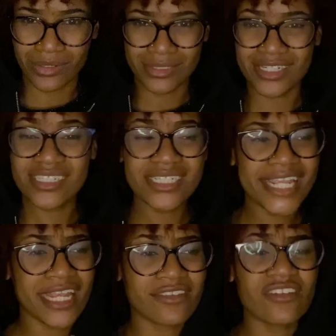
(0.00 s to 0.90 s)
doesn't
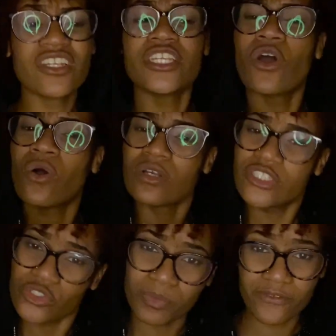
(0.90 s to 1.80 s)
cater to your
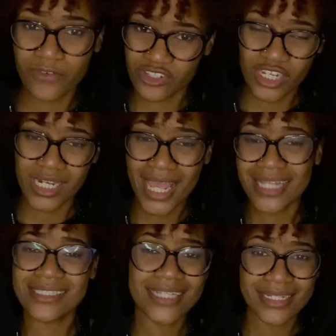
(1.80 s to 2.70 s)
superficial
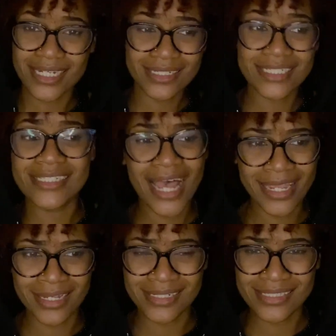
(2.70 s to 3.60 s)
aesthetic
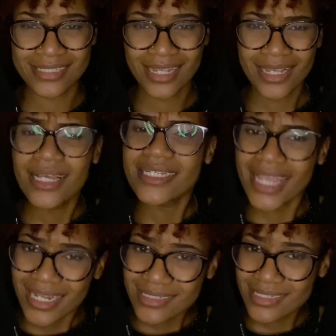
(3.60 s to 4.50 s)
desires.
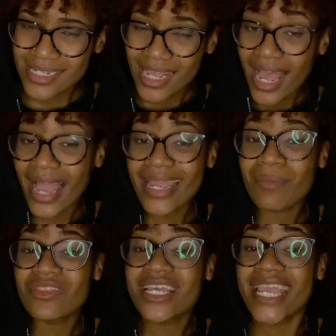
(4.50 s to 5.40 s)
Yet, I am
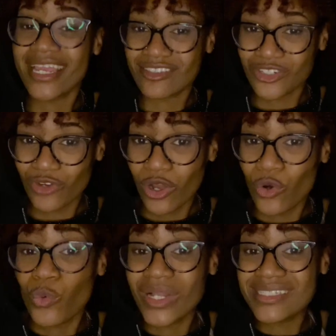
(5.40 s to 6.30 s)
the caterer who
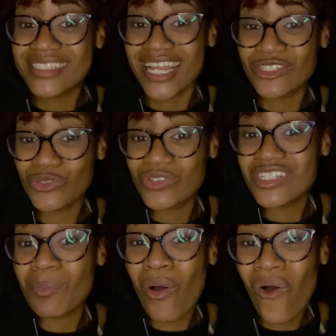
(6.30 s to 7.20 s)
will send you to the
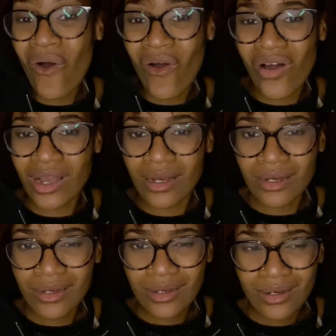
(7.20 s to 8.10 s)
morgue
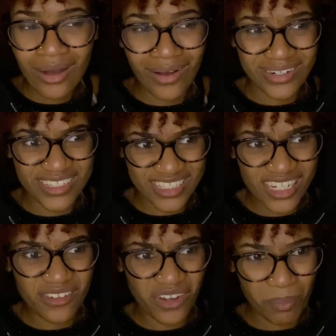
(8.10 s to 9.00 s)
on a
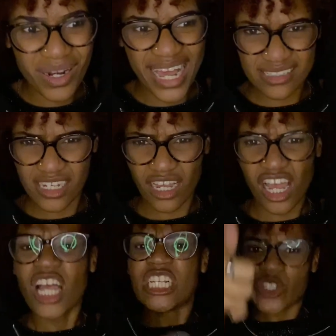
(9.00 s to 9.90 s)
silver platter.
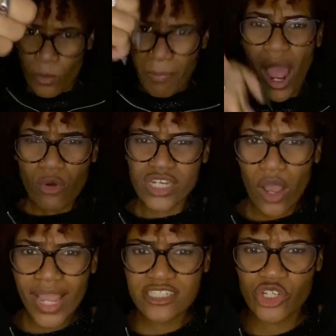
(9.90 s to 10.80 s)
So bow down
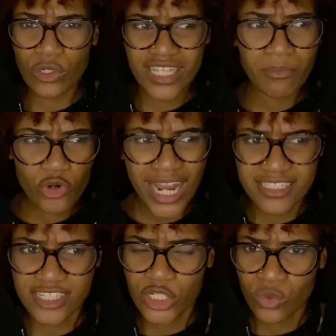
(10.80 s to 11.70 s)
and show some
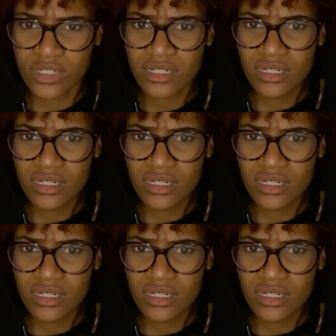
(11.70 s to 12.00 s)
gratitude.